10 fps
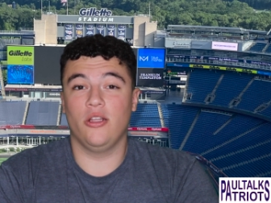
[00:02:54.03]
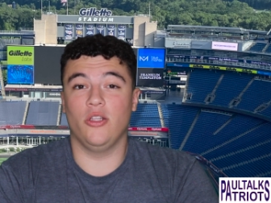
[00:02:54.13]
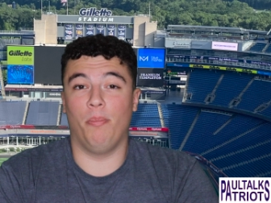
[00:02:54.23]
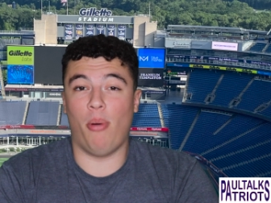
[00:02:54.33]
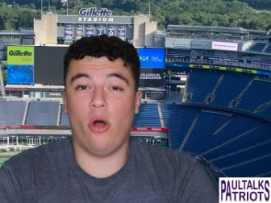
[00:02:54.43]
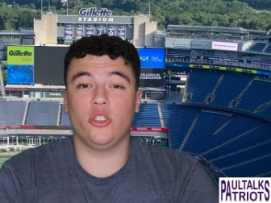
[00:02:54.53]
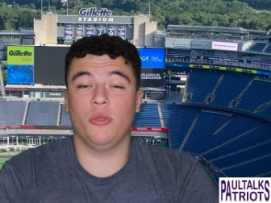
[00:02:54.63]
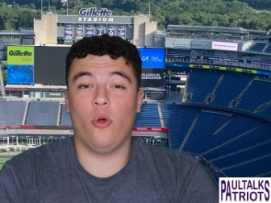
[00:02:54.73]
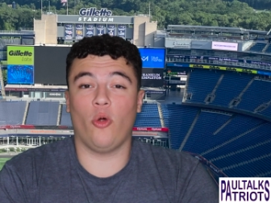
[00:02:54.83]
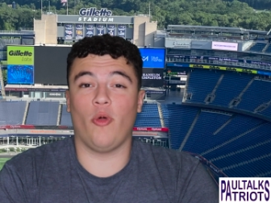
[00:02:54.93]
the
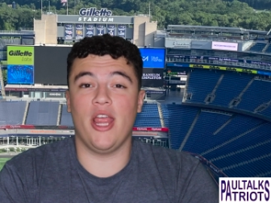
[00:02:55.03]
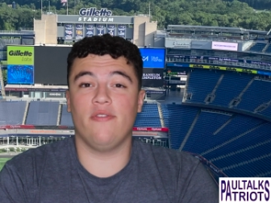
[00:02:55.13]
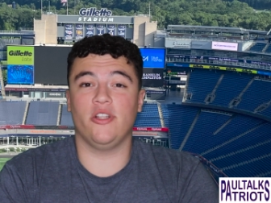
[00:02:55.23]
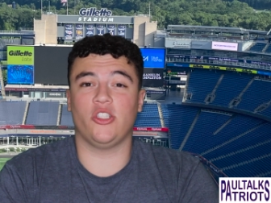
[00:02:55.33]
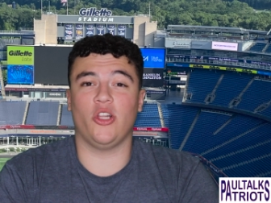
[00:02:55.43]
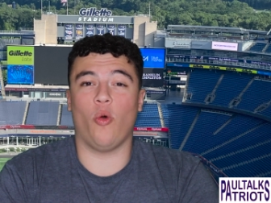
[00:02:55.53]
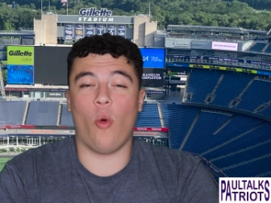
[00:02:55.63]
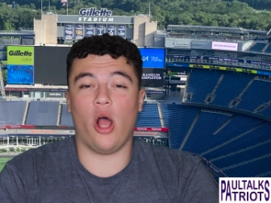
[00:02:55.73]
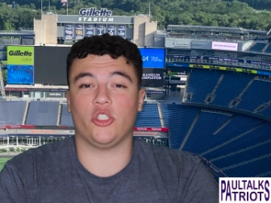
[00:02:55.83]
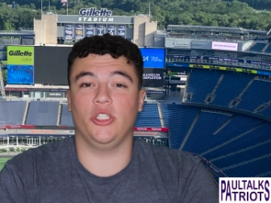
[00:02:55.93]
Baltimore Ravens and the
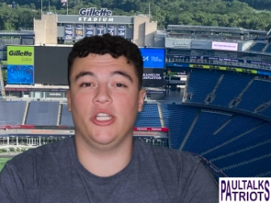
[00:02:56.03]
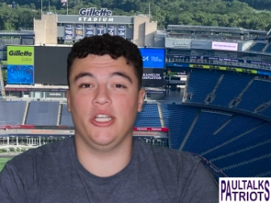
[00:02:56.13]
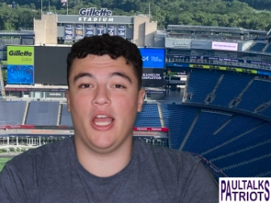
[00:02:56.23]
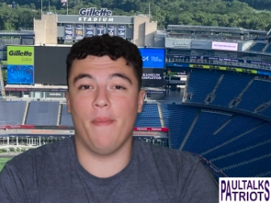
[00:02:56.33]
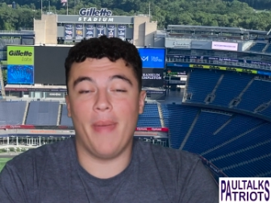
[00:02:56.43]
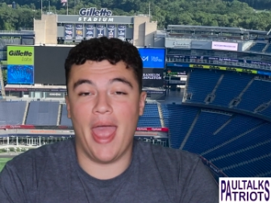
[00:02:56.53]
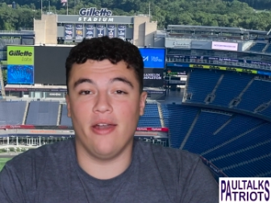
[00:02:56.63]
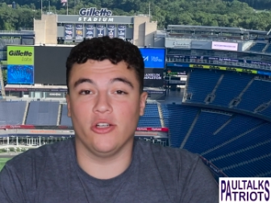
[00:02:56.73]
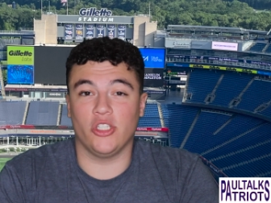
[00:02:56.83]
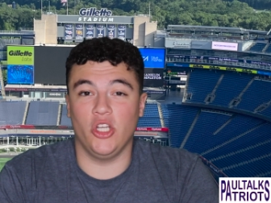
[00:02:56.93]
Washington
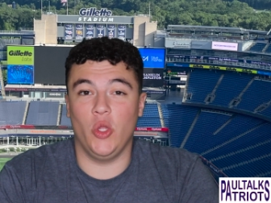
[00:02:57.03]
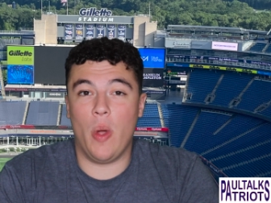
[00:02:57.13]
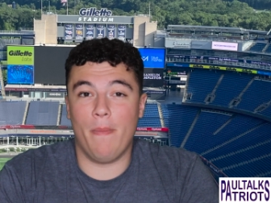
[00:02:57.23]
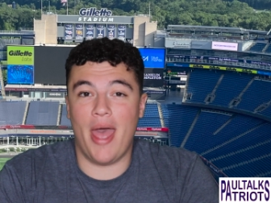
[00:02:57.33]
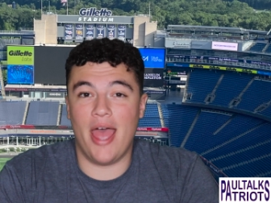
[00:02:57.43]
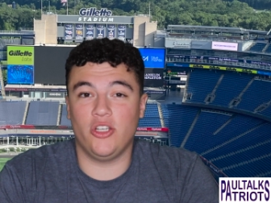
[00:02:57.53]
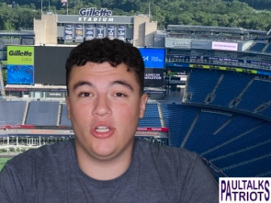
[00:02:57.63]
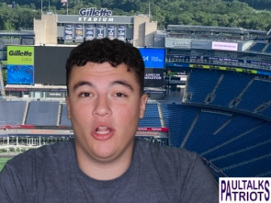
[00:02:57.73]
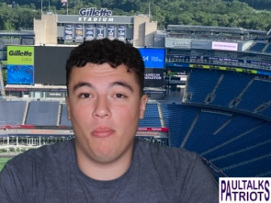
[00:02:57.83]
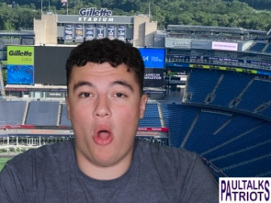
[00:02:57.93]
Commanders. Can you
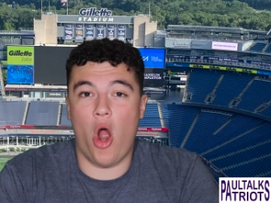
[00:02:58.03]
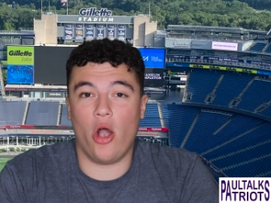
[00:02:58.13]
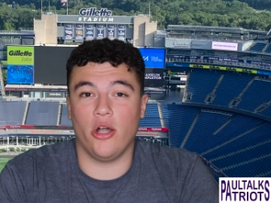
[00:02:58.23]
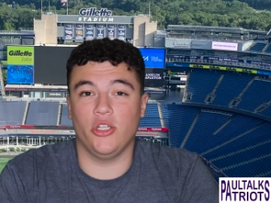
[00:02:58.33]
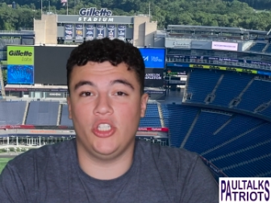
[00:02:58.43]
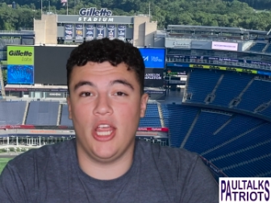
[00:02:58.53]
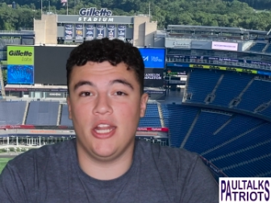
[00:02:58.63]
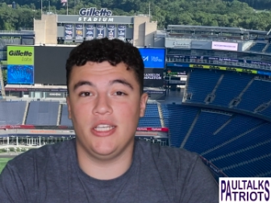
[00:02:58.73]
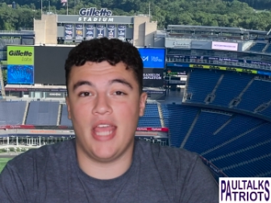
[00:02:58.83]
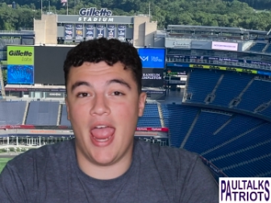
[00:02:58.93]
imagine Lamar or
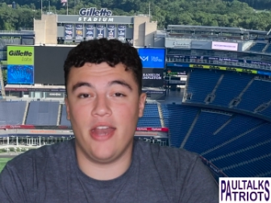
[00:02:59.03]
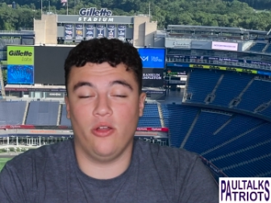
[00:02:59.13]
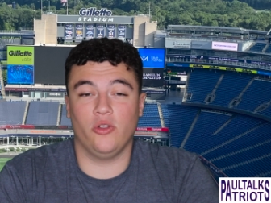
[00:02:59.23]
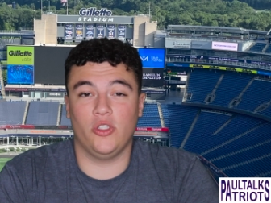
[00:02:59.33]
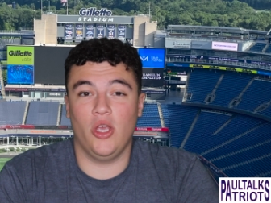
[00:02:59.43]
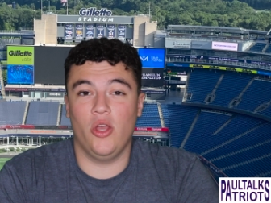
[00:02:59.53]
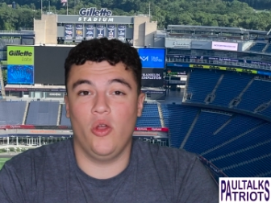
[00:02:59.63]
Jaden Daniels